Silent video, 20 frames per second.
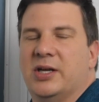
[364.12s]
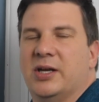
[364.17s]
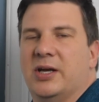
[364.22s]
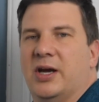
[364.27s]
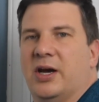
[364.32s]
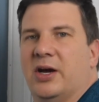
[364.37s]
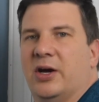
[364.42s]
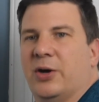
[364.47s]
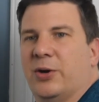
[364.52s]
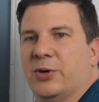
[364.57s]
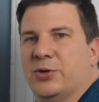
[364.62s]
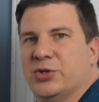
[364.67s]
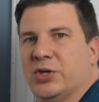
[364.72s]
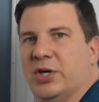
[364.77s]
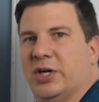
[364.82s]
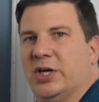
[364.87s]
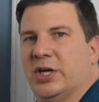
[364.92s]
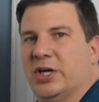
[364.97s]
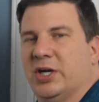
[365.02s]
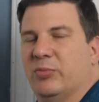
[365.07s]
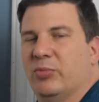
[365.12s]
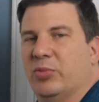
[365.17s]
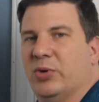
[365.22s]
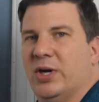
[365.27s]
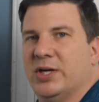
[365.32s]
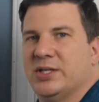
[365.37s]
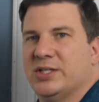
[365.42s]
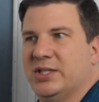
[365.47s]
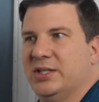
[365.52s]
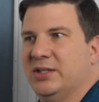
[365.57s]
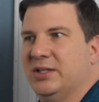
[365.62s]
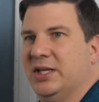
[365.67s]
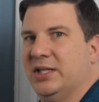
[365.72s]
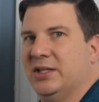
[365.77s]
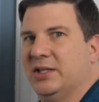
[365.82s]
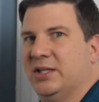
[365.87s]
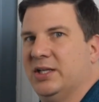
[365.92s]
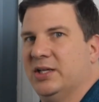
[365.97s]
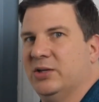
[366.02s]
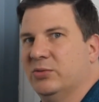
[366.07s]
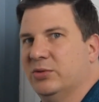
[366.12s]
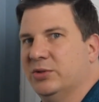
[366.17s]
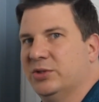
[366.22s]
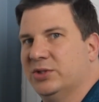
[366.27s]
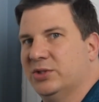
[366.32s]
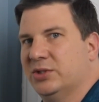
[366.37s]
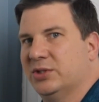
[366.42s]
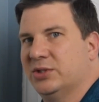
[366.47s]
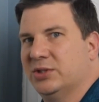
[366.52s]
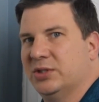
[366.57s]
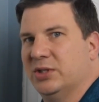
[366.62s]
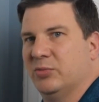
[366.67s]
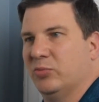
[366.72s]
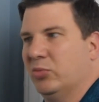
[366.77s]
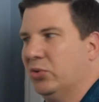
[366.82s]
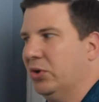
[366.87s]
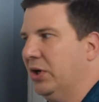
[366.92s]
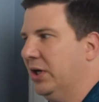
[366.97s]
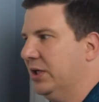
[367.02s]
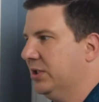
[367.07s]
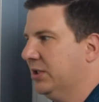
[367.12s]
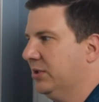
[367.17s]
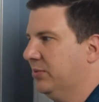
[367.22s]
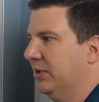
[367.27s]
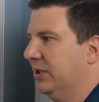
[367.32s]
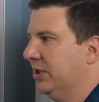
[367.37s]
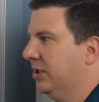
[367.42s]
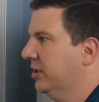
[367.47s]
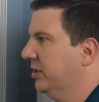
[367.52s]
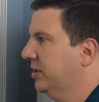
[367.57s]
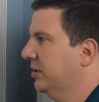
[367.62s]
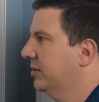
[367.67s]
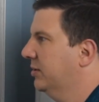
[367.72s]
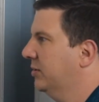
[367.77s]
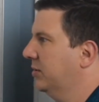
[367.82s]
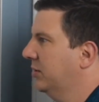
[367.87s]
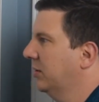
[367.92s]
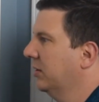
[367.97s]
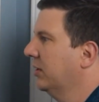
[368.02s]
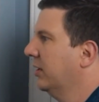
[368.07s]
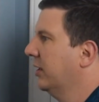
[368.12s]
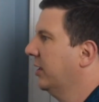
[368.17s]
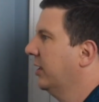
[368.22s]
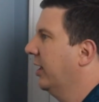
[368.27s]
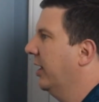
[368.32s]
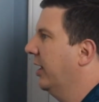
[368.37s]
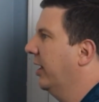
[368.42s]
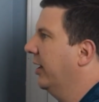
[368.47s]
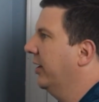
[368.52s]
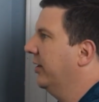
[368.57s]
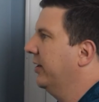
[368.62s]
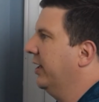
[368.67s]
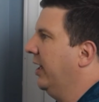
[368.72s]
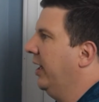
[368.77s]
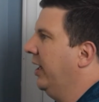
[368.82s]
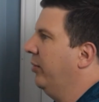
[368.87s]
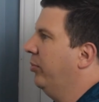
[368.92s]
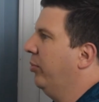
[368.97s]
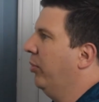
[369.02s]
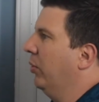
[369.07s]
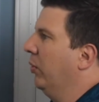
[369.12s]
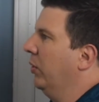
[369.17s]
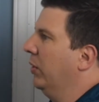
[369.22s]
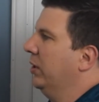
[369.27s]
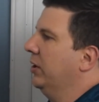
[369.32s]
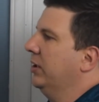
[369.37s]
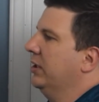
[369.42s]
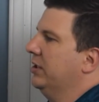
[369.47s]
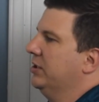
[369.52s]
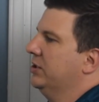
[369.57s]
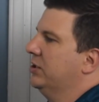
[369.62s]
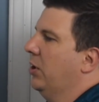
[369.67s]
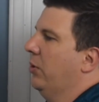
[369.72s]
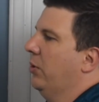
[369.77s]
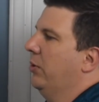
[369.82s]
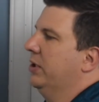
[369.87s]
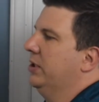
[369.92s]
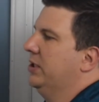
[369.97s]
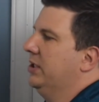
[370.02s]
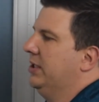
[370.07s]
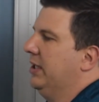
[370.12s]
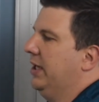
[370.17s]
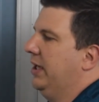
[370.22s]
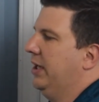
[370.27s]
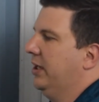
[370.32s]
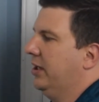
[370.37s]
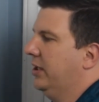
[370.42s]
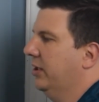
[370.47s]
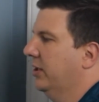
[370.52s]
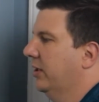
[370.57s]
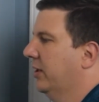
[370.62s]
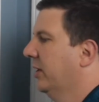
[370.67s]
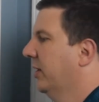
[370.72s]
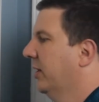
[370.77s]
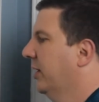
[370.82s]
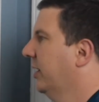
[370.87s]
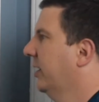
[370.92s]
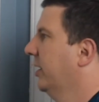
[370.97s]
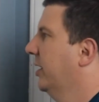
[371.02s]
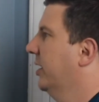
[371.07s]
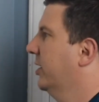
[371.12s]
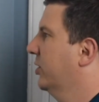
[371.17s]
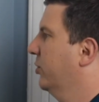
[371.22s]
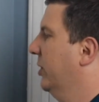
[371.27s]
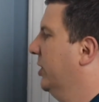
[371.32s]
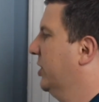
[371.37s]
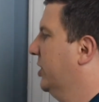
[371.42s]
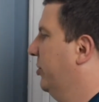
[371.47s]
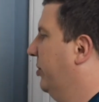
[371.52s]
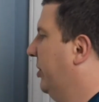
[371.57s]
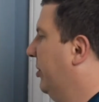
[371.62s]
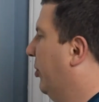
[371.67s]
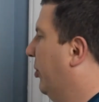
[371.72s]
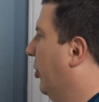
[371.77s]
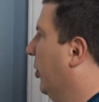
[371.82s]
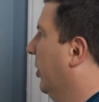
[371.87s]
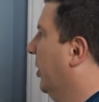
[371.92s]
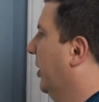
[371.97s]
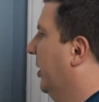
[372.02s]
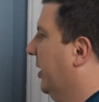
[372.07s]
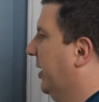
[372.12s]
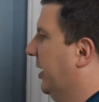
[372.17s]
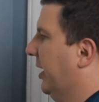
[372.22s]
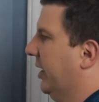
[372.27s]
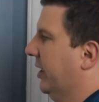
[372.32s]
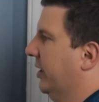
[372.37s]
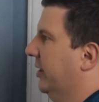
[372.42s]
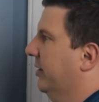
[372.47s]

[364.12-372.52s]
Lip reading: or trying to compress it, that thing would just compress because the A port is going to tank as well as the B port. And I